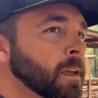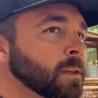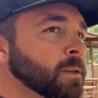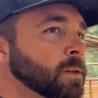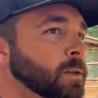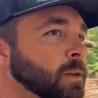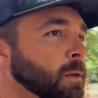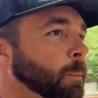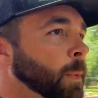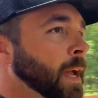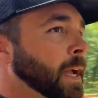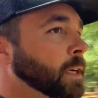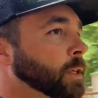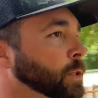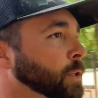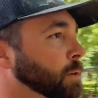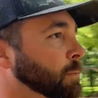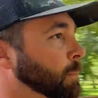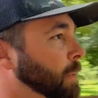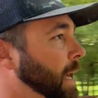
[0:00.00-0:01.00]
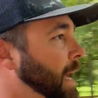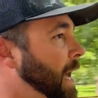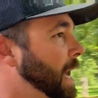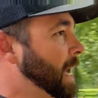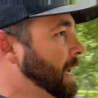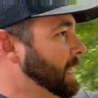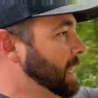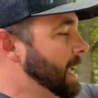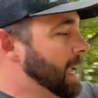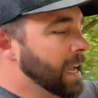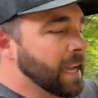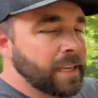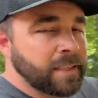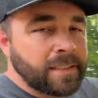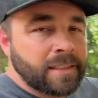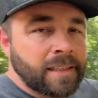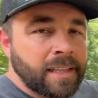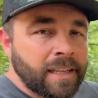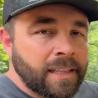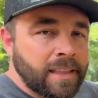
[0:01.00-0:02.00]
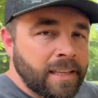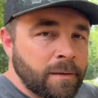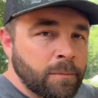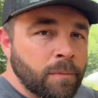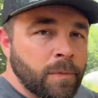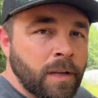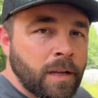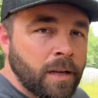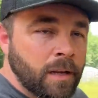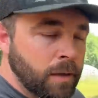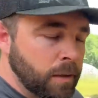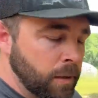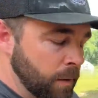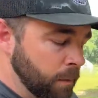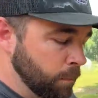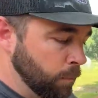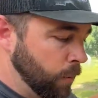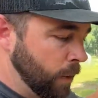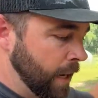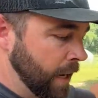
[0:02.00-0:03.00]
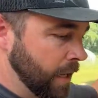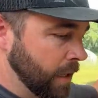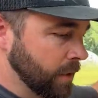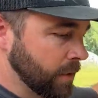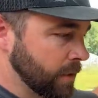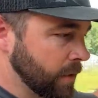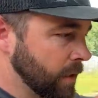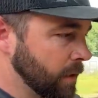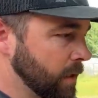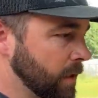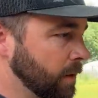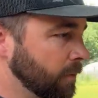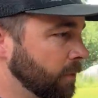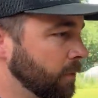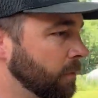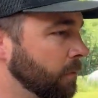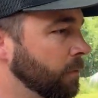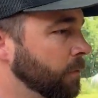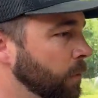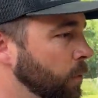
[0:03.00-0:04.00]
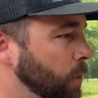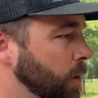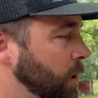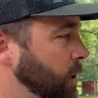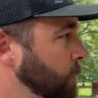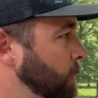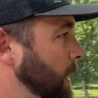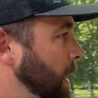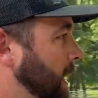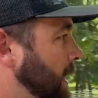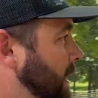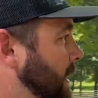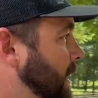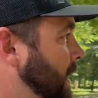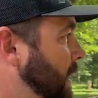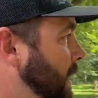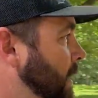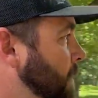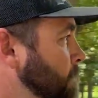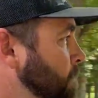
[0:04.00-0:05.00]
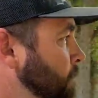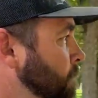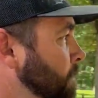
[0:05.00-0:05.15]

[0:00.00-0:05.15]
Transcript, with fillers: to the pasture behind the house and let them browse on different forage back there.